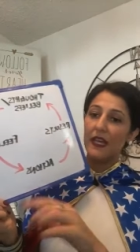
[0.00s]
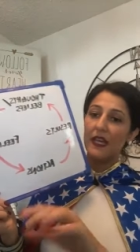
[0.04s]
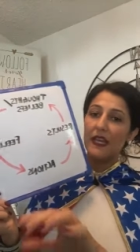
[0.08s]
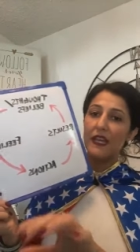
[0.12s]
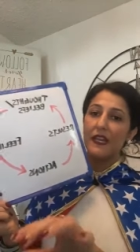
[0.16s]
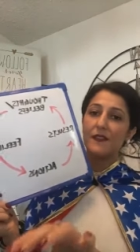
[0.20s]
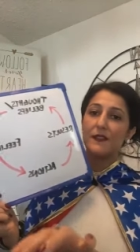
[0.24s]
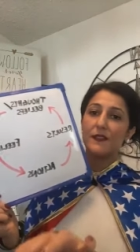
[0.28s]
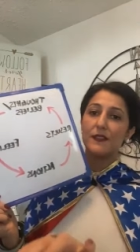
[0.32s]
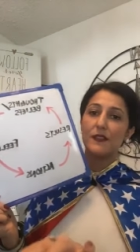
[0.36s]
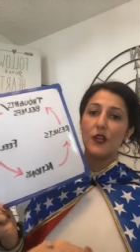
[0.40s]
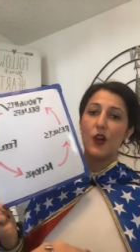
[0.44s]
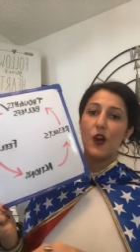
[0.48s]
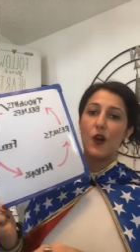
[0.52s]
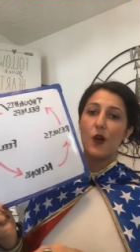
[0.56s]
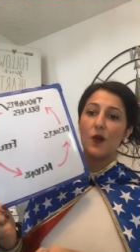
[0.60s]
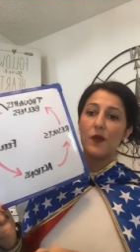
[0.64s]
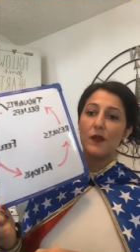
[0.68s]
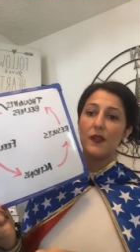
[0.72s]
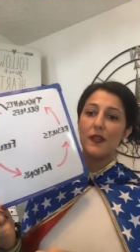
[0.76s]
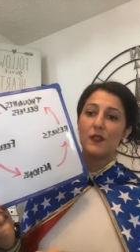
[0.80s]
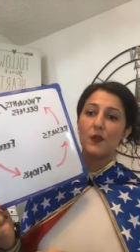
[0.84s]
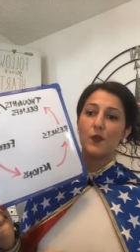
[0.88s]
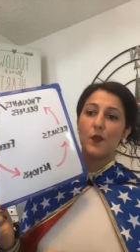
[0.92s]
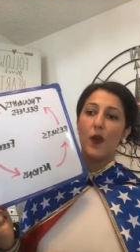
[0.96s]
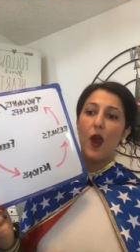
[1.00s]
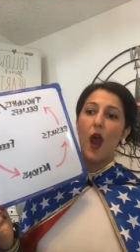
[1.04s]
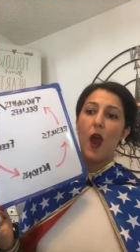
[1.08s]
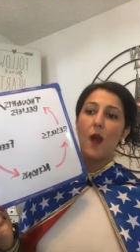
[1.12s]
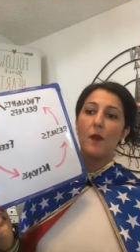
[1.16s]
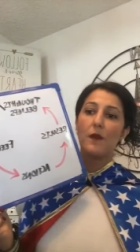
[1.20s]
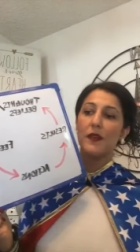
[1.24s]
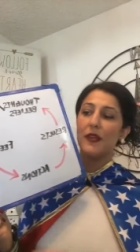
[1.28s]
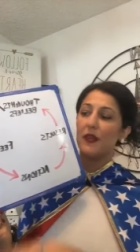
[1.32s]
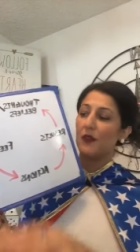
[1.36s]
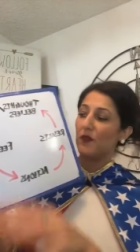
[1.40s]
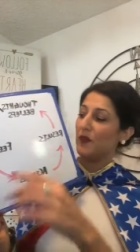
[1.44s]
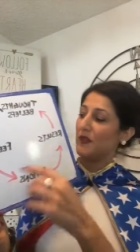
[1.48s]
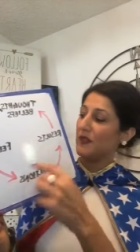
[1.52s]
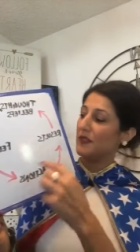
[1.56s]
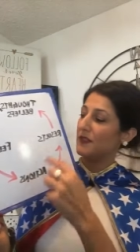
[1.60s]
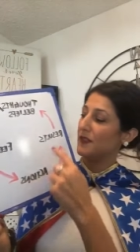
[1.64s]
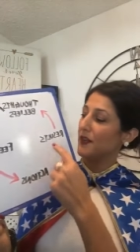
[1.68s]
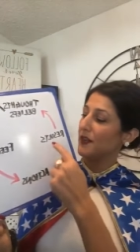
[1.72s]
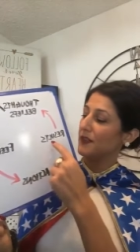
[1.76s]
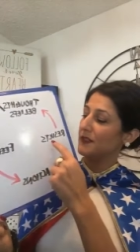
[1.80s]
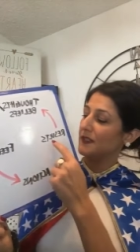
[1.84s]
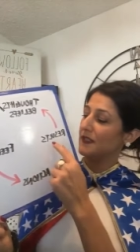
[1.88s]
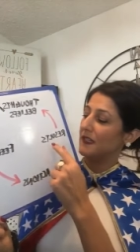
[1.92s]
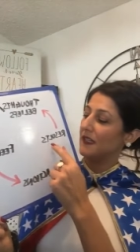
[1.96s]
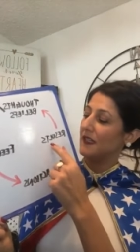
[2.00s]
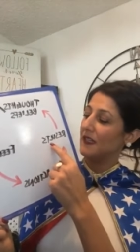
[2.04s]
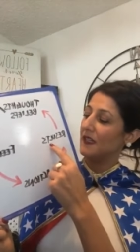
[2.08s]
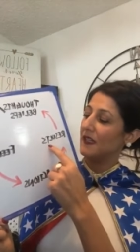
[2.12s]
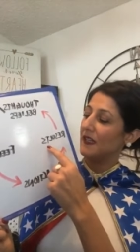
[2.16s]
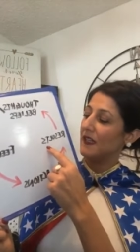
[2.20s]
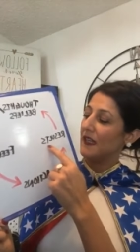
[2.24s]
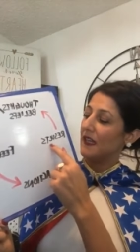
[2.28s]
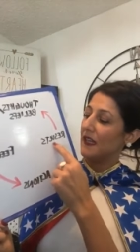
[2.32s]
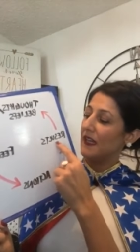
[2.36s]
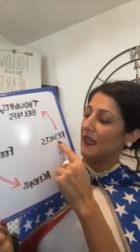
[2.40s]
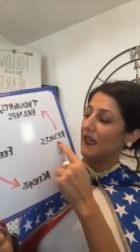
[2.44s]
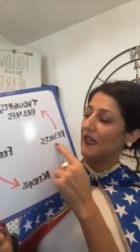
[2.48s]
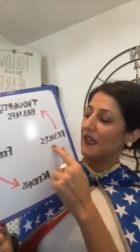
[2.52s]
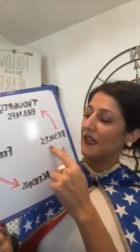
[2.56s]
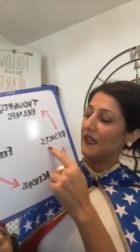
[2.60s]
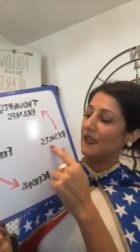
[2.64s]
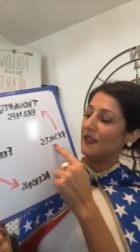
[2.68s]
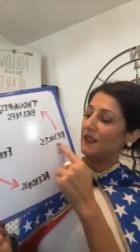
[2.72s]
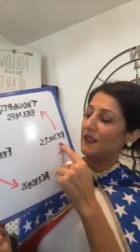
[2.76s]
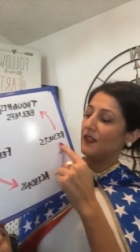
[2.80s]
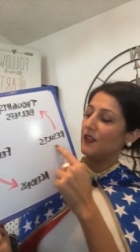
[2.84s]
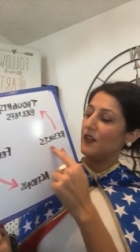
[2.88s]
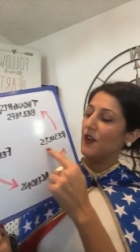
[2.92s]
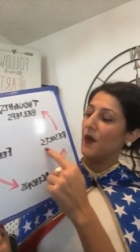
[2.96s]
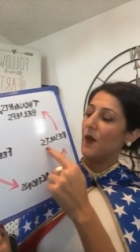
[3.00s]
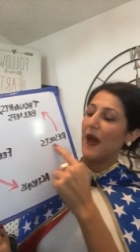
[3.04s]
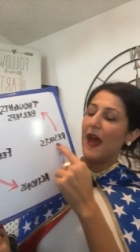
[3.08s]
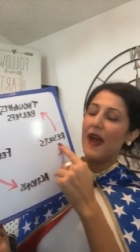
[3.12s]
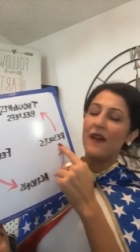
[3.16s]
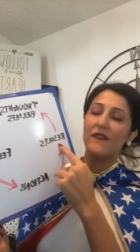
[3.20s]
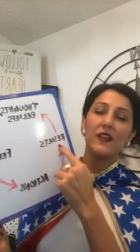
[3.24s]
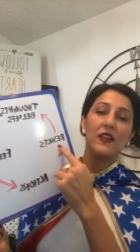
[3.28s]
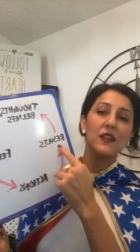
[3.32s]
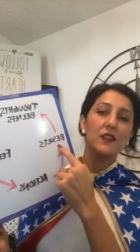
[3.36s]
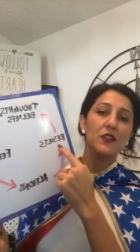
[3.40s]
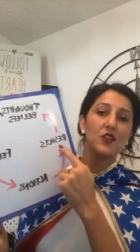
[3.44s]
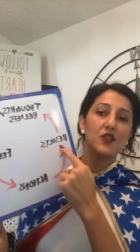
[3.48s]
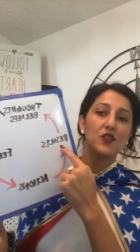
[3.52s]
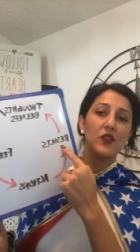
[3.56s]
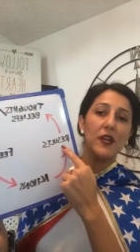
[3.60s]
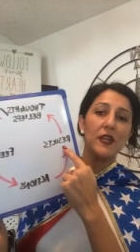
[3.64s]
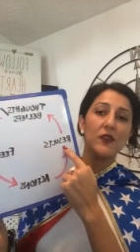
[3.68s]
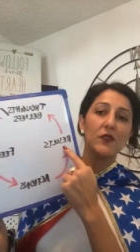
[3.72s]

If so, that's probably resulting in, you know, having a strained